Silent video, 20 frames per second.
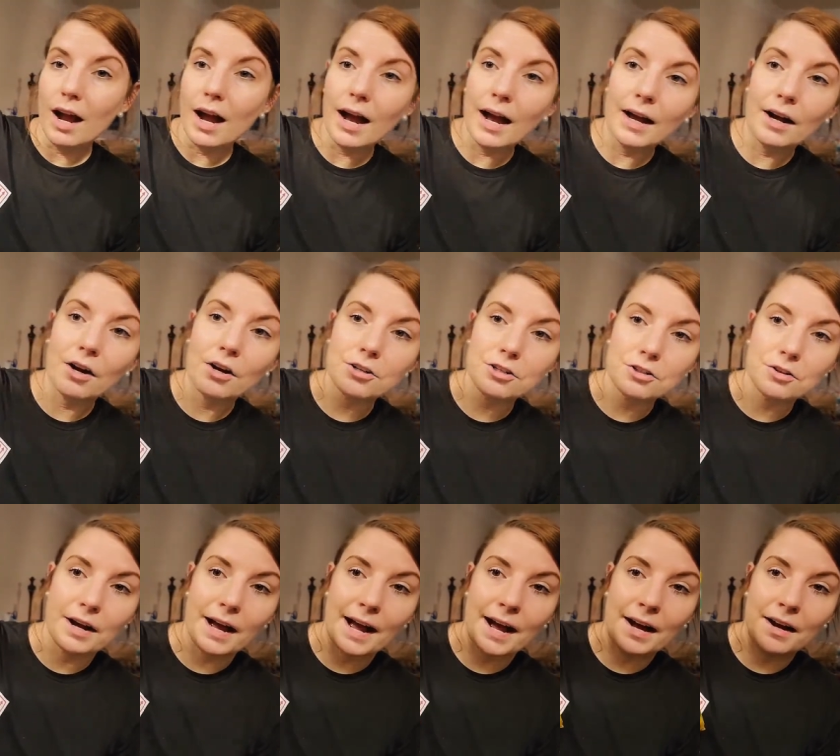I
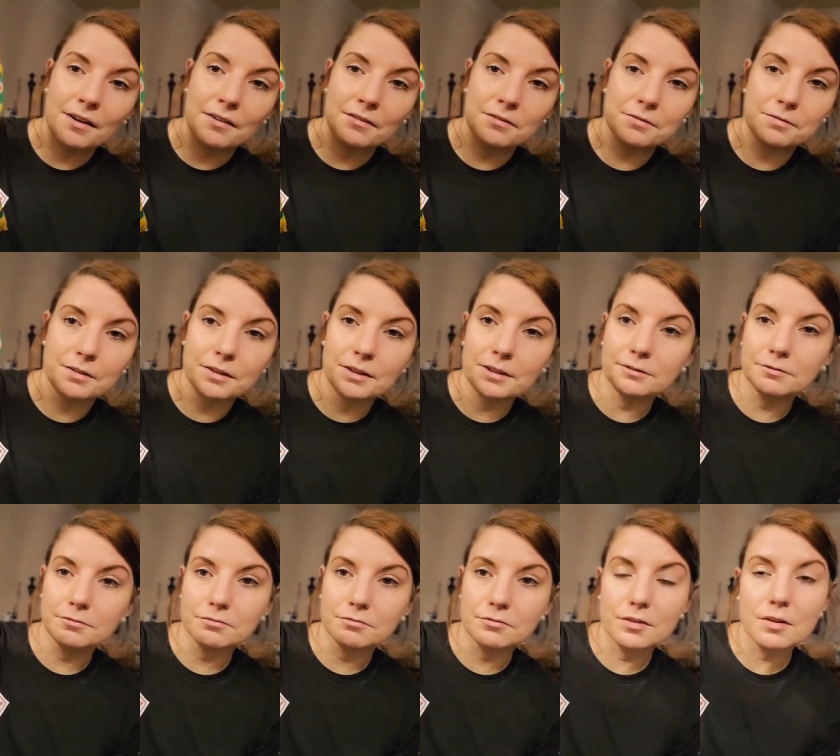also have
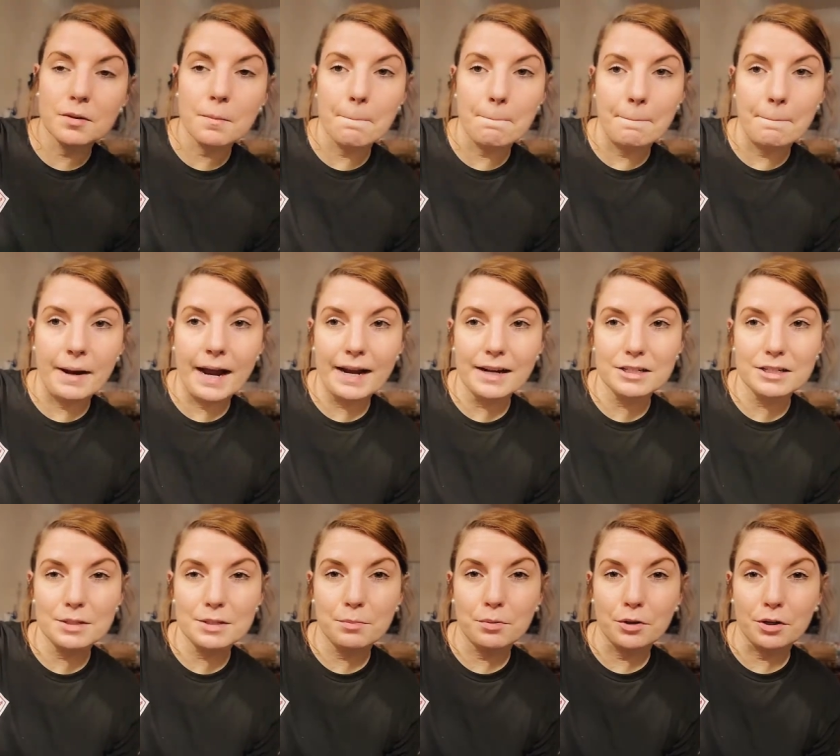
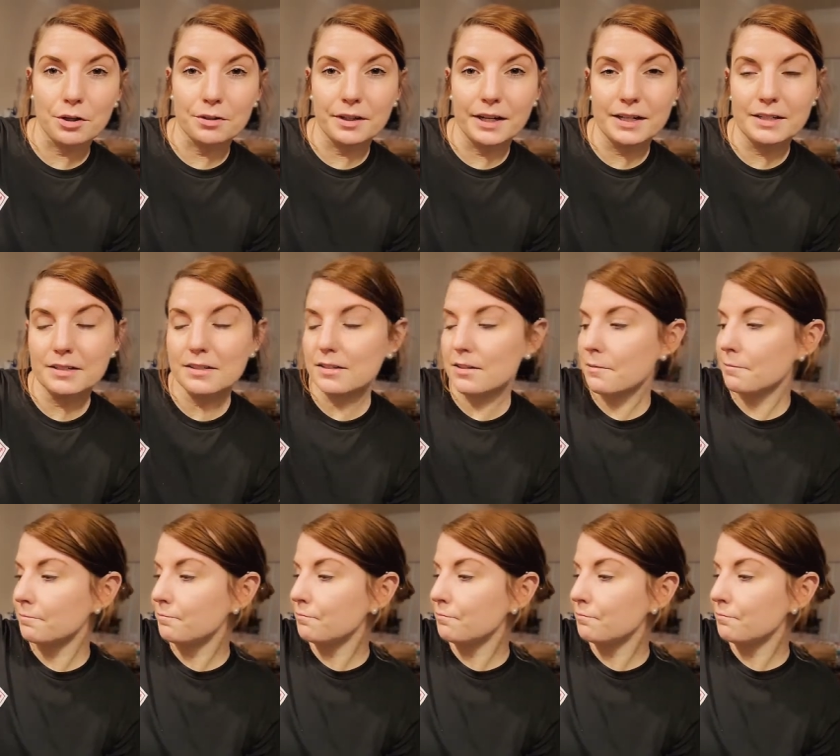Mac's pork rinds.